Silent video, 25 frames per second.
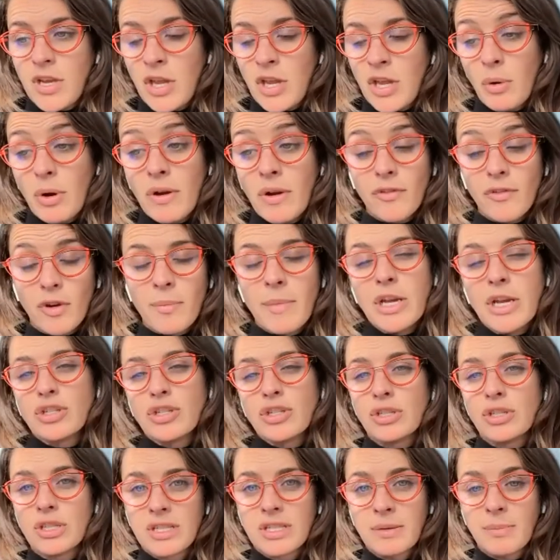you know,
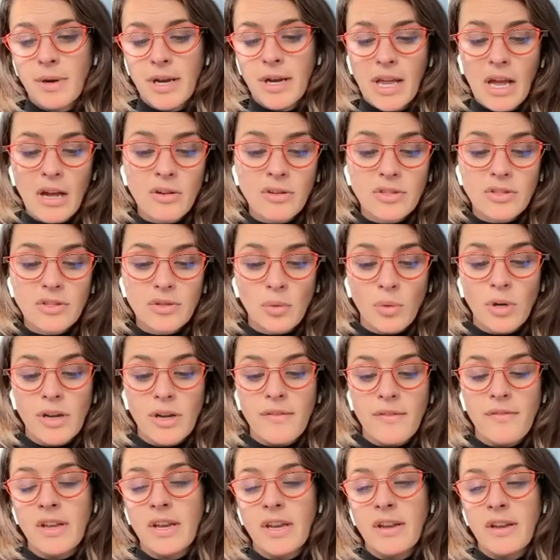information to somebody else, or
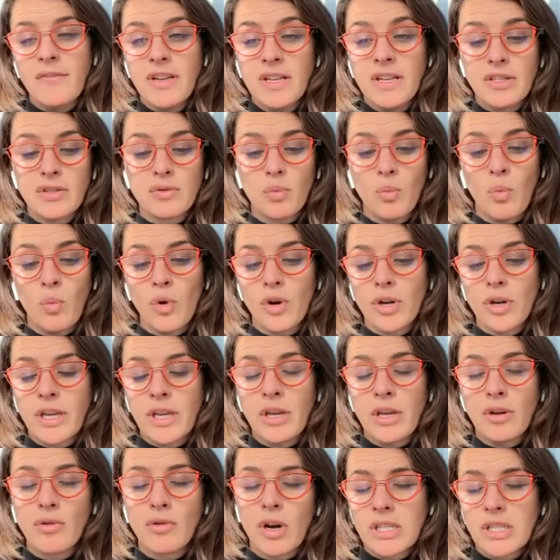even if it's
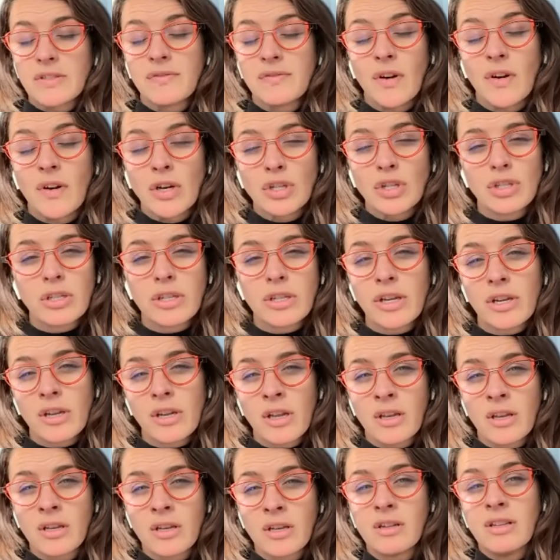working cross-functionally
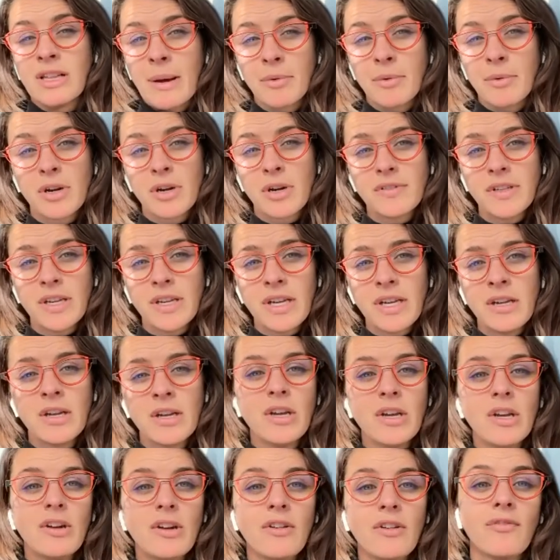and collaboratively
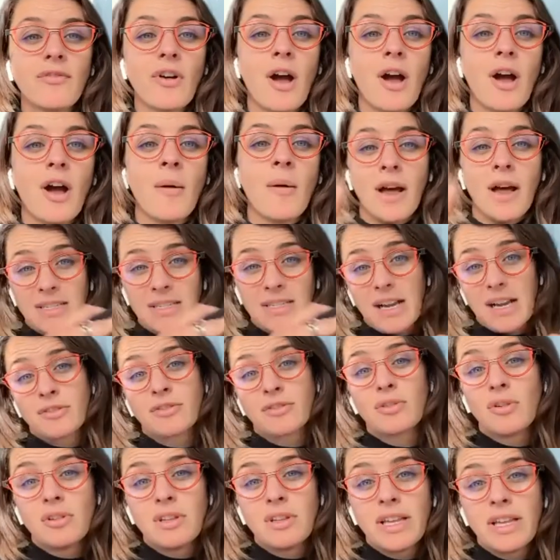from a
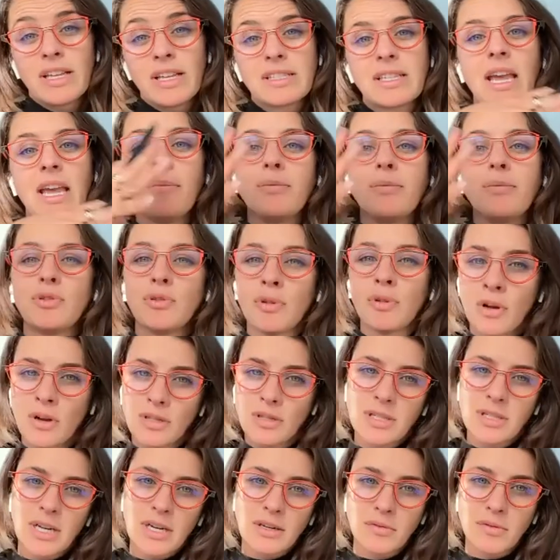technical landscape to a
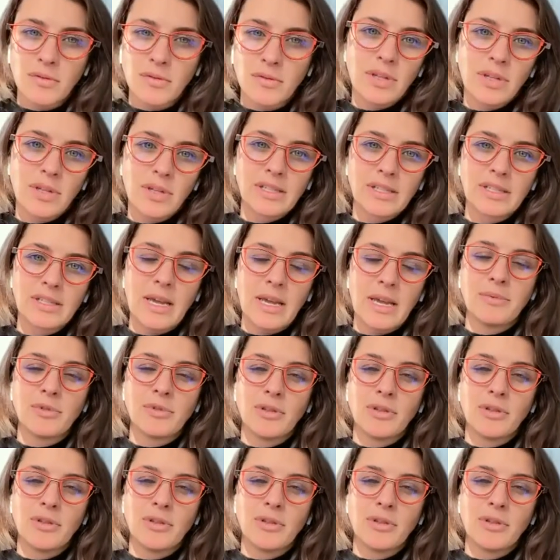non-technical landscape.